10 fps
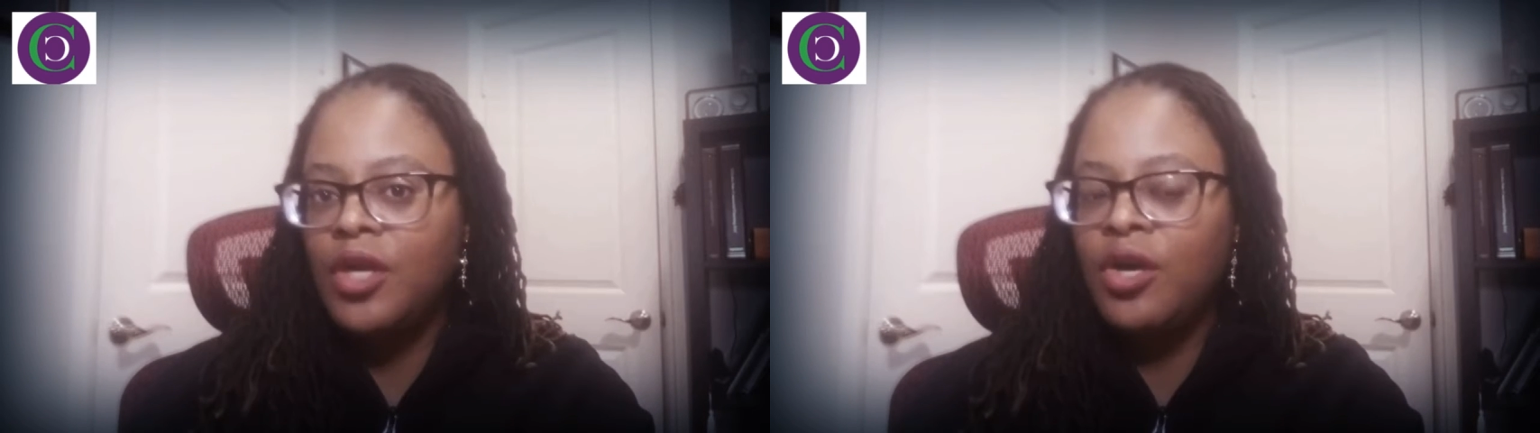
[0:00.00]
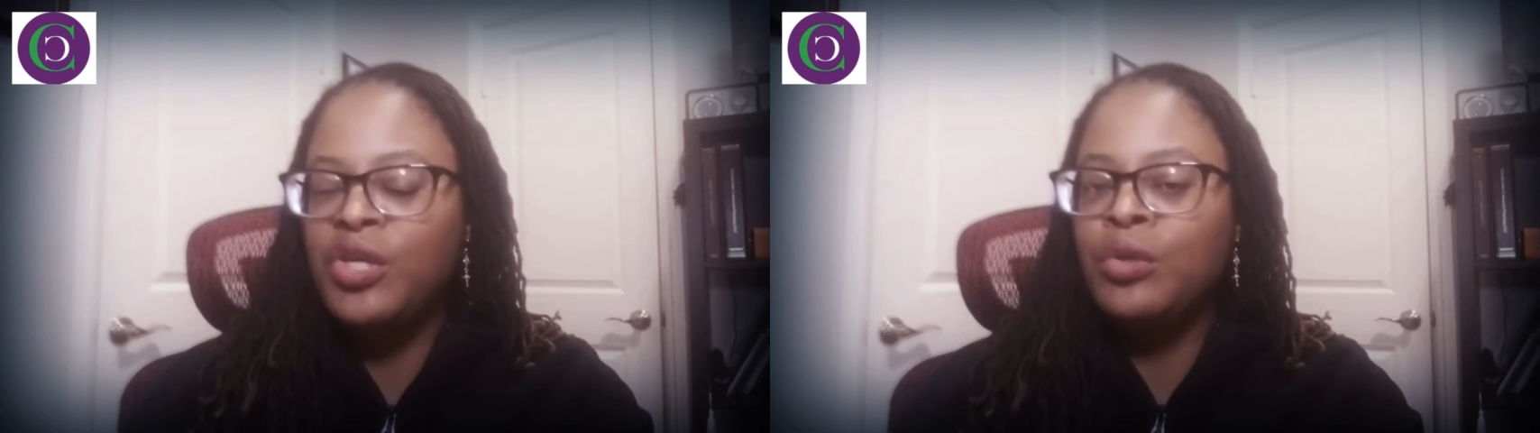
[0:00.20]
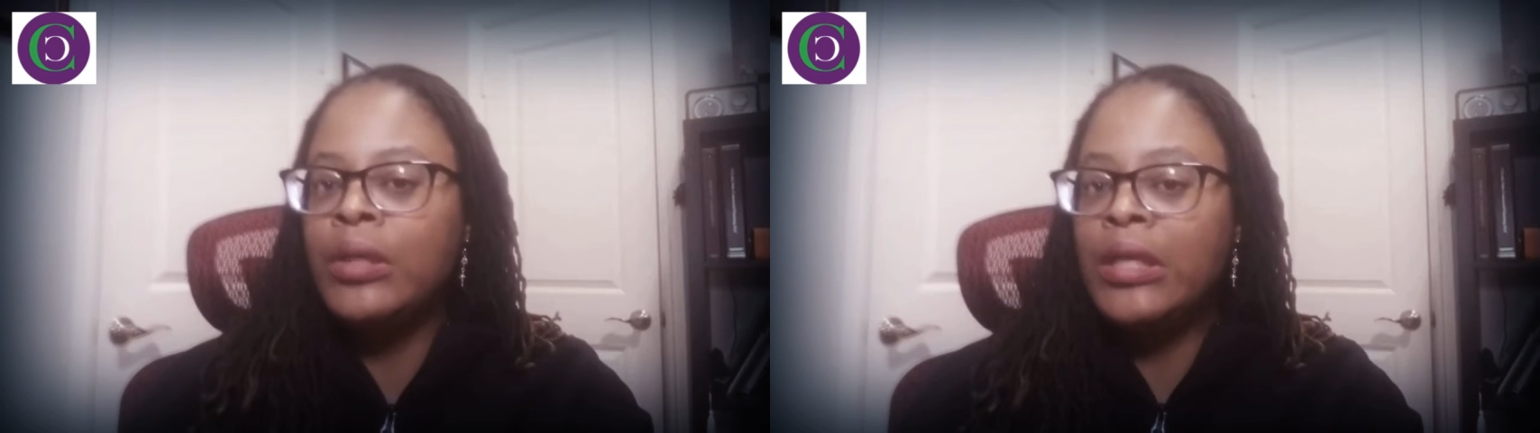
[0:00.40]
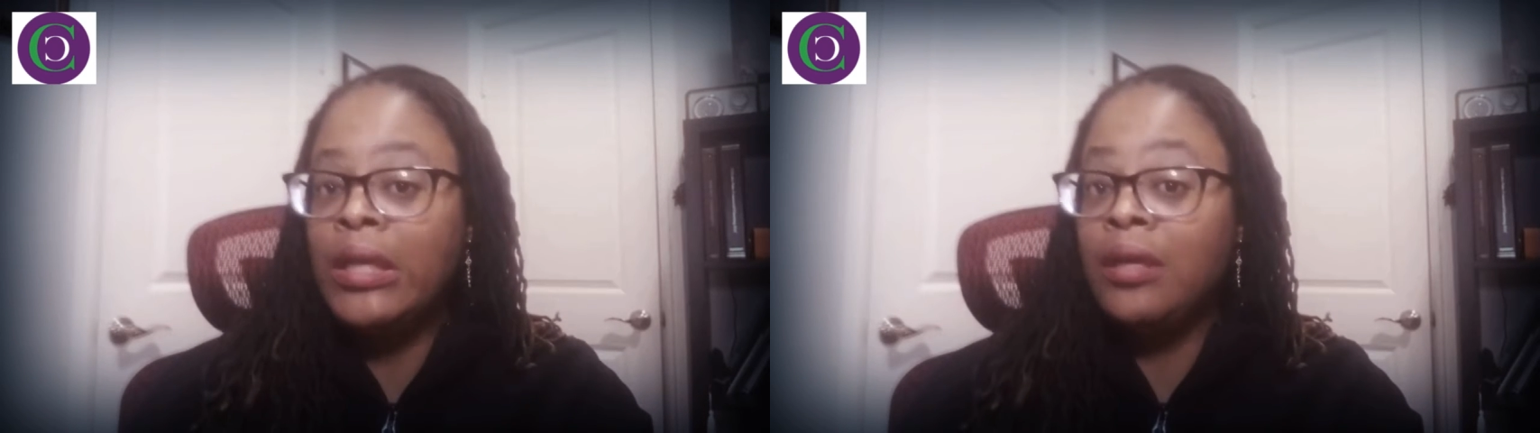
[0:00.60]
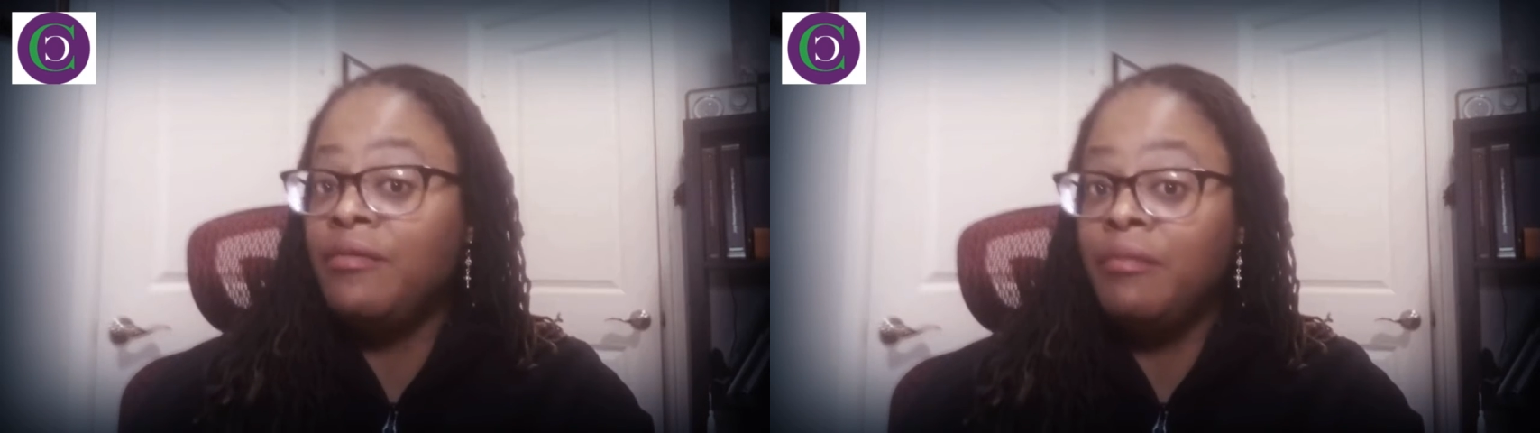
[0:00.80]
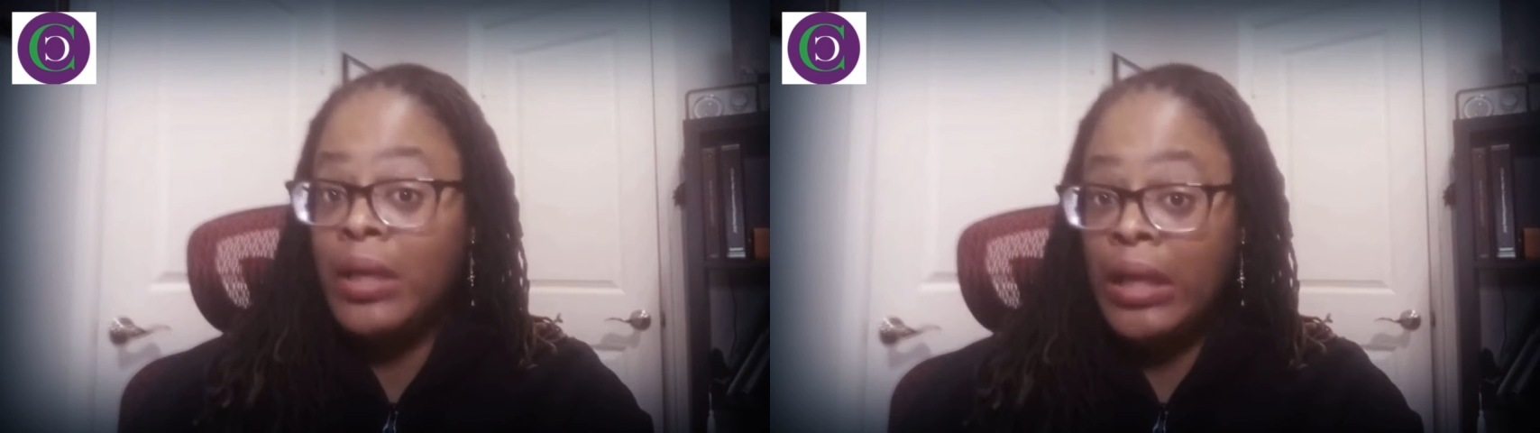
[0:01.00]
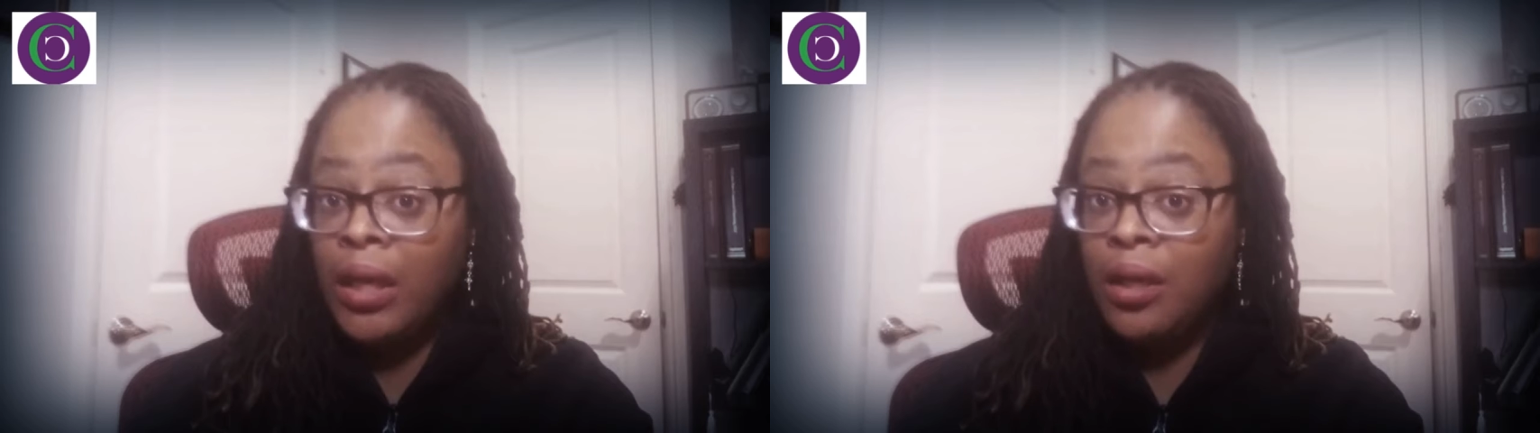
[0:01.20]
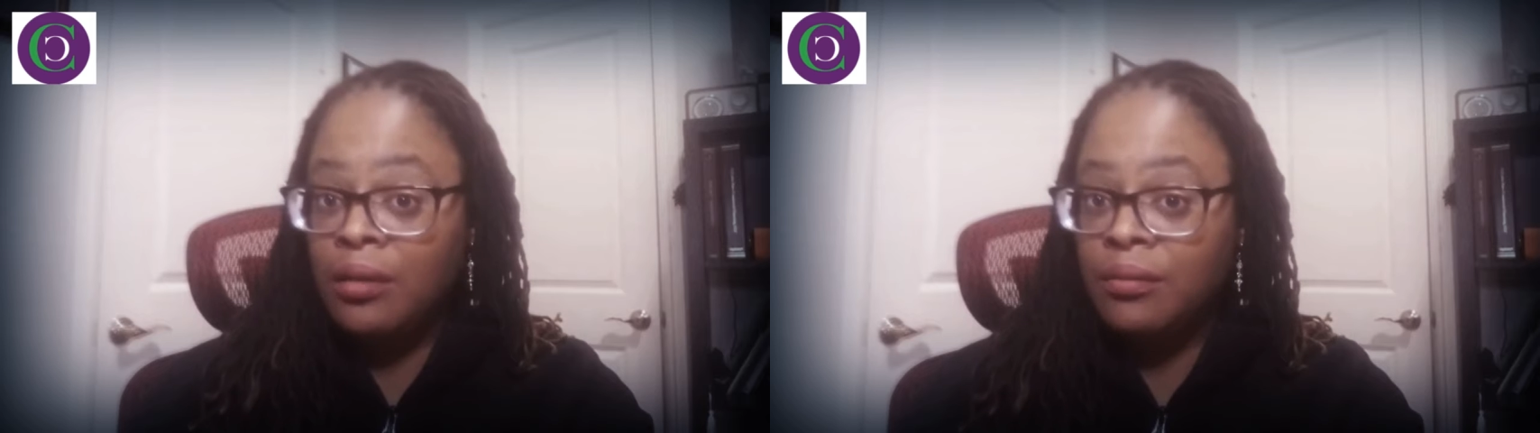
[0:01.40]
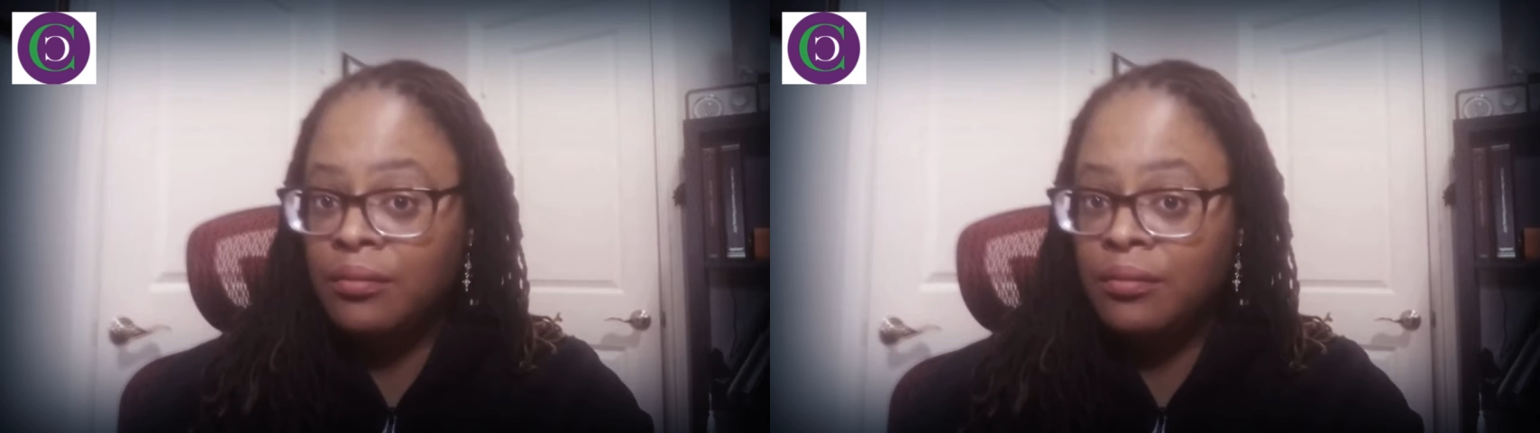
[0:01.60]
Are you in need of money?